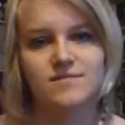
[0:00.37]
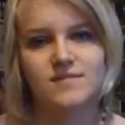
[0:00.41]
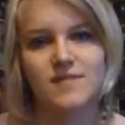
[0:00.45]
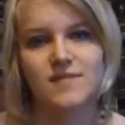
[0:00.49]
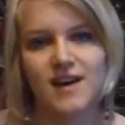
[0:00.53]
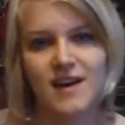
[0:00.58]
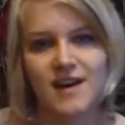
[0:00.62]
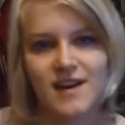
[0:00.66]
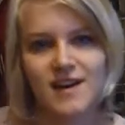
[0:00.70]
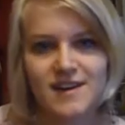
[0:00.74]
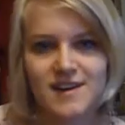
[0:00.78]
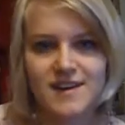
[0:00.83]

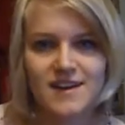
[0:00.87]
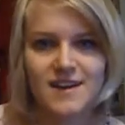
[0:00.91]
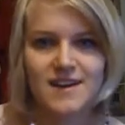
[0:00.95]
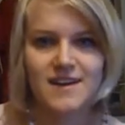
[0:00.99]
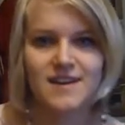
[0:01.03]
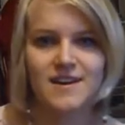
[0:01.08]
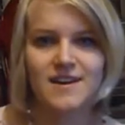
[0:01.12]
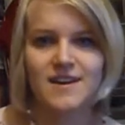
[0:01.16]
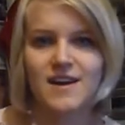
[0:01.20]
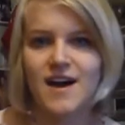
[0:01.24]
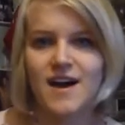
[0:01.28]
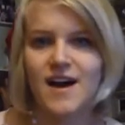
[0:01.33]
Hi
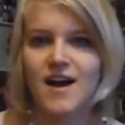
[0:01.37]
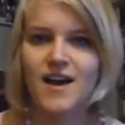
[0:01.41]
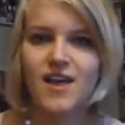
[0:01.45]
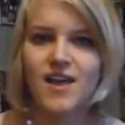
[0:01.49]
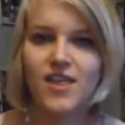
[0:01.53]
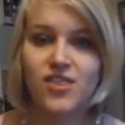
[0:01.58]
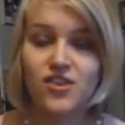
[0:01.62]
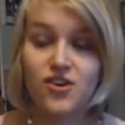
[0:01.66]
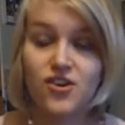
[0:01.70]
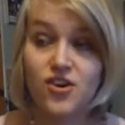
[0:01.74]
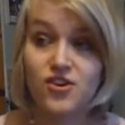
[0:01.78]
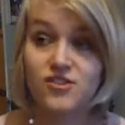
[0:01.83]
again. I
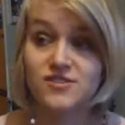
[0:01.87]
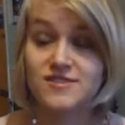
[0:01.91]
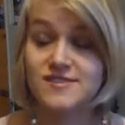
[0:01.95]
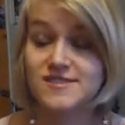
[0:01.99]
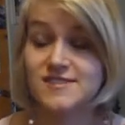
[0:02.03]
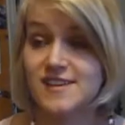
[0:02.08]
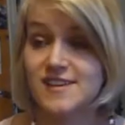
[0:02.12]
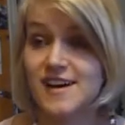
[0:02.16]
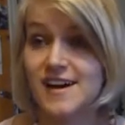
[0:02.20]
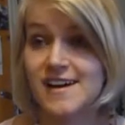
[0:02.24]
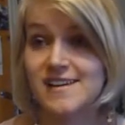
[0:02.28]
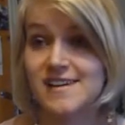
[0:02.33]
thought
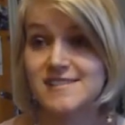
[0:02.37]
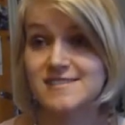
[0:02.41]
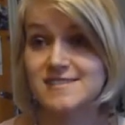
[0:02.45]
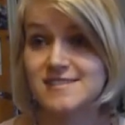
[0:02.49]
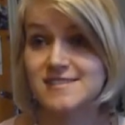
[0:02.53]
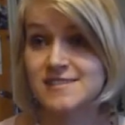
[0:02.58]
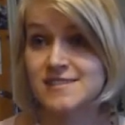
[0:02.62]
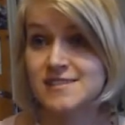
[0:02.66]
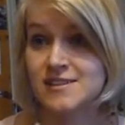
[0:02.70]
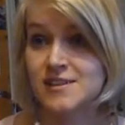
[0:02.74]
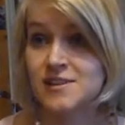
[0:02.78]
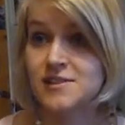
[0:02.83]
that
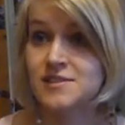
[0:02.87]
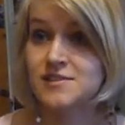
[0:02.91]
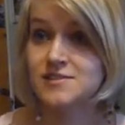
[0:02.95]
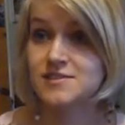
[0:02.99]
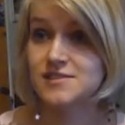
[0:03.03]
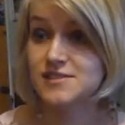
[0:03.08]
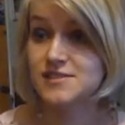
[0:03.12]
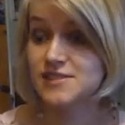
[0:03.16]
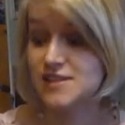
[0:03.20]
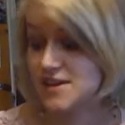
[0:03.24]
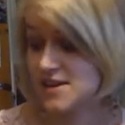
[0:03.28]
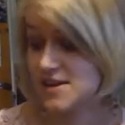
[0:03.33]

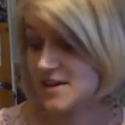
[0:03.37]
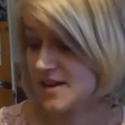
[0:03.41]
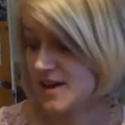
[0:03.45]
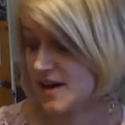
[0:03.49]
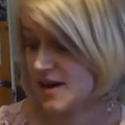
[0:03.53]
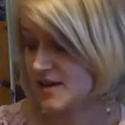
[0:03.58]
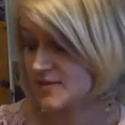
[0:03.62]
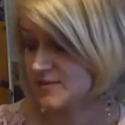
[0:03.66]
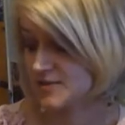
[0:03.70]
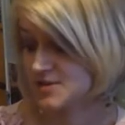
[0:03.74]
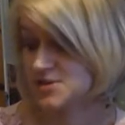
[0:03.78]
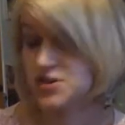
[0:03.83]
today
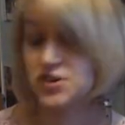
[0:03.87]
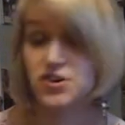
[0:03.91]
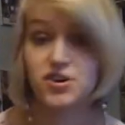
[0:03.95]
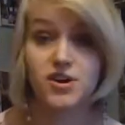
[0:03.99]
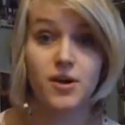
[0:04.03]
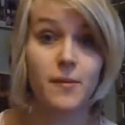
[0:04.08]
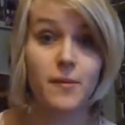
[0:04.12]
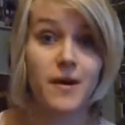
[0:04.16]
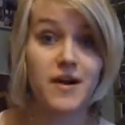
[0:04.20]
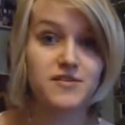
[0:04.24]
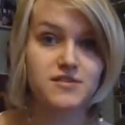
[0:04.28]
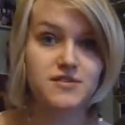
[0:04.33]
I would talk
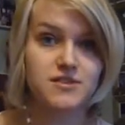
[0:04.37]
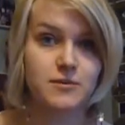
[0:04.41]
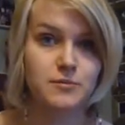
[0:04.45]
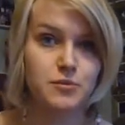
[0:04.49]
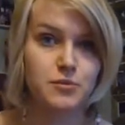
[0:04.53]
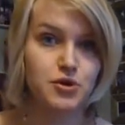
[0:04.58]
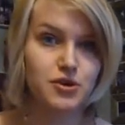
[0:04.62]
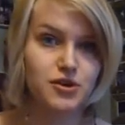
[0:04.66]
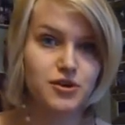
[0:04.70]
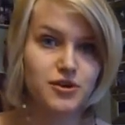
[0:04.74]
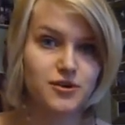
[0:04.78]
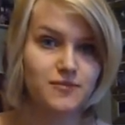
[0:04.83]
about a
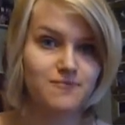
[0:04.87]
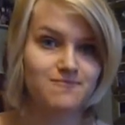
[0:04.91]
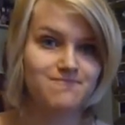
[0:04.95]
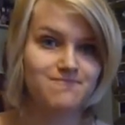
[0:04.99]
book.